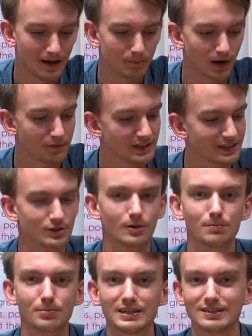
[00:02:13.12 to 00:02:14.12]
But I think as a
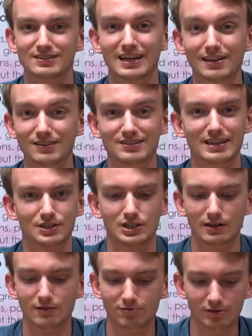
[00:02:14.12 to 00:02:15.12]
complete set, this is
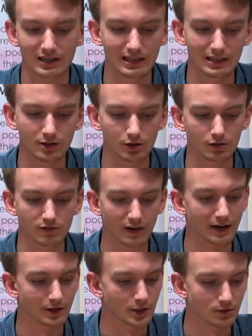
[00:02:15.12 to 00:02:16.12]
actually a really good
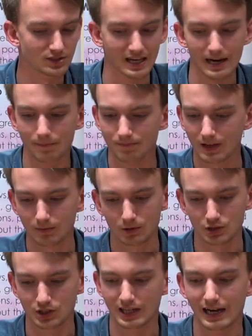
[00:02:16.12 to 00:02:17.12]
value set,
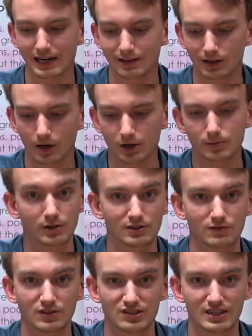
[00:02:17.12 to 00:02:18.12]
because you're getting the
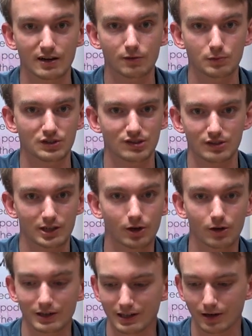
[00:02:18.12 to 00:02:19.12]
locomotive itself, which is an
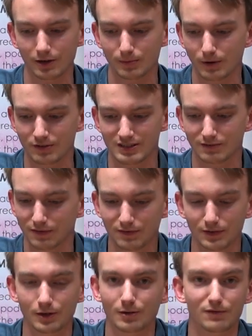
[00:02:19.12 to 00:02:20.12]
iconic locomotive
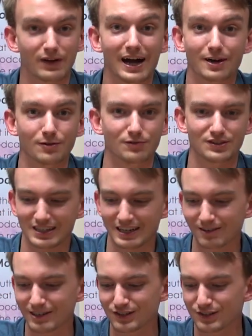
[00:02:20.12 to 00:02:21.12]
if you're a fan of the
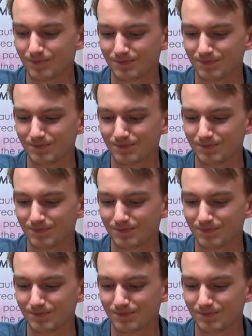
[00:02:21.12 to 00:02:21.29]
series,